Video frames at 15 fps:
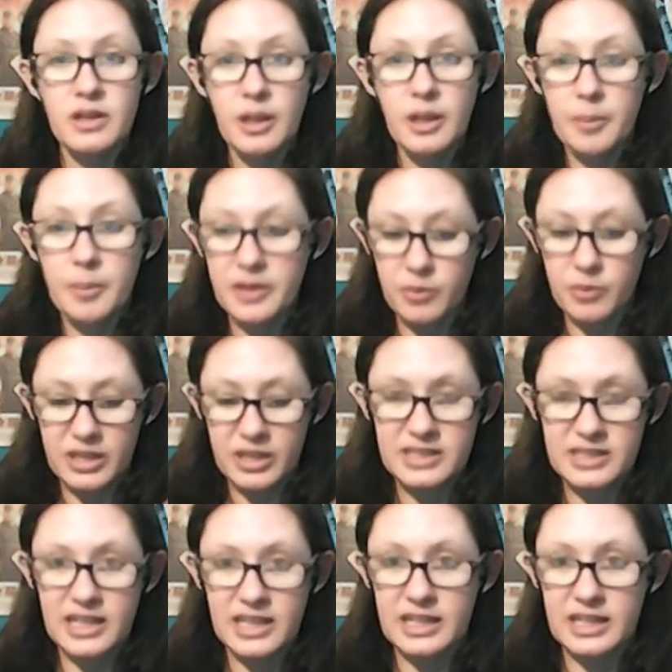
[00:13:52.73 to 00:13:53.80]
Yep. But then when
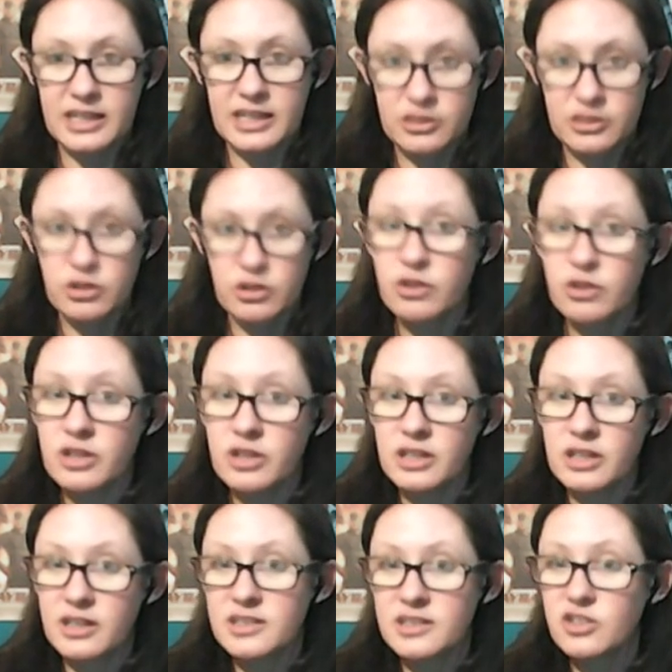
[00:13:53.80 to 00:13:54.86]
he's getting electrocuted, it
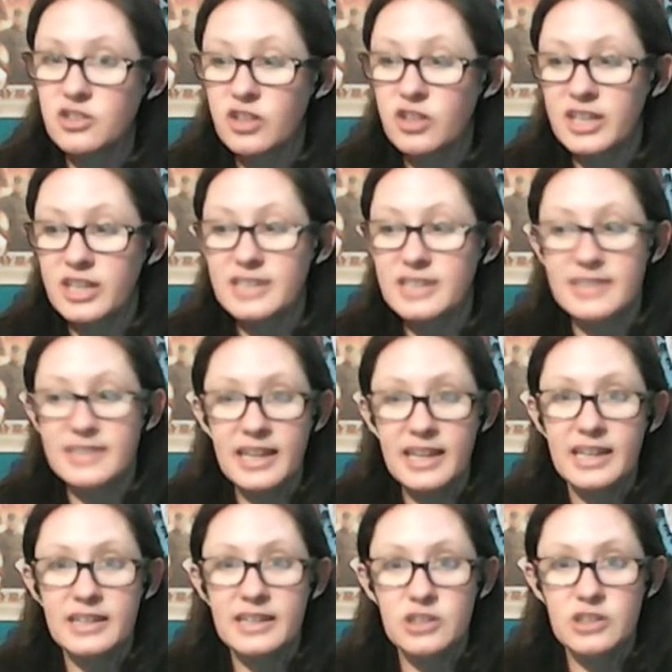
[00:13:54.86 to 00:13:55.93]
doesn't look like he's
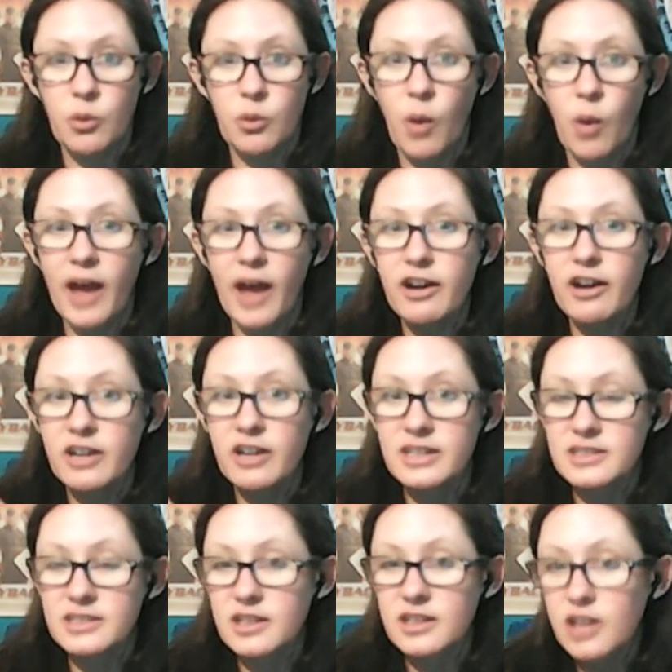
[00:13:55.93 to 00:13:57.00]
naked. So why are
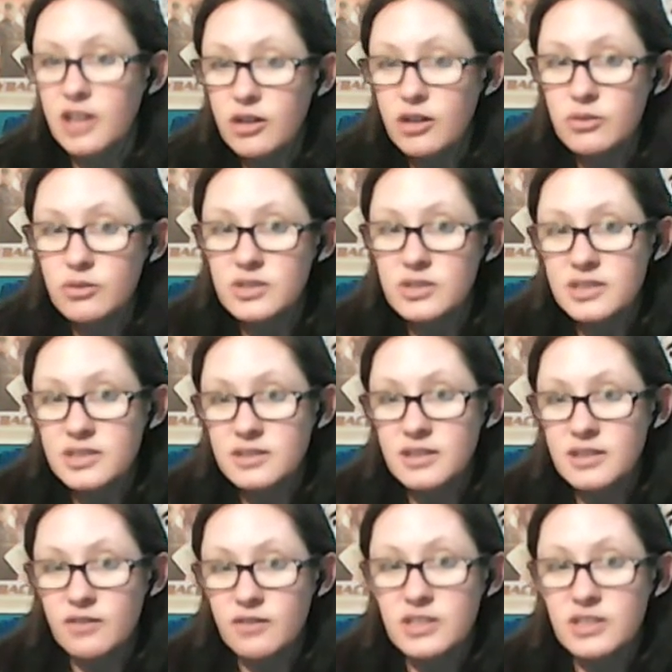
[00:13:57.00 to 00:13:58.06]
his clothes
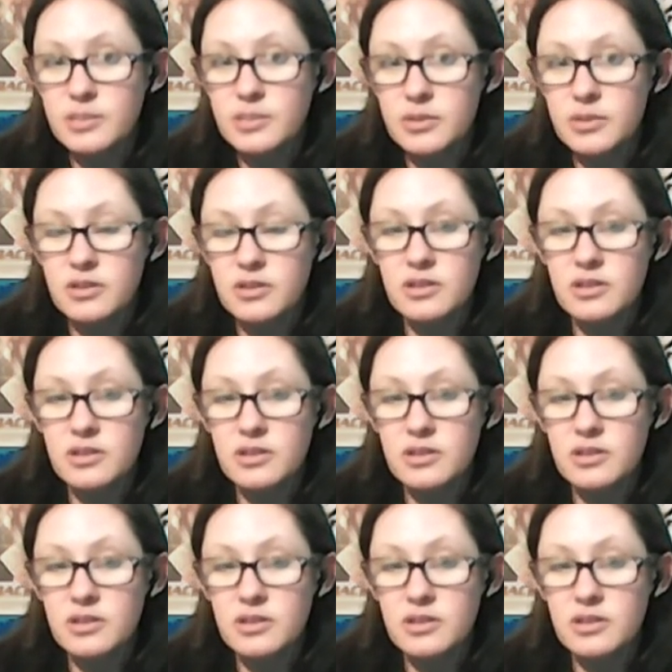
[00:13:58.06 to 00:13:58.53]
invisible?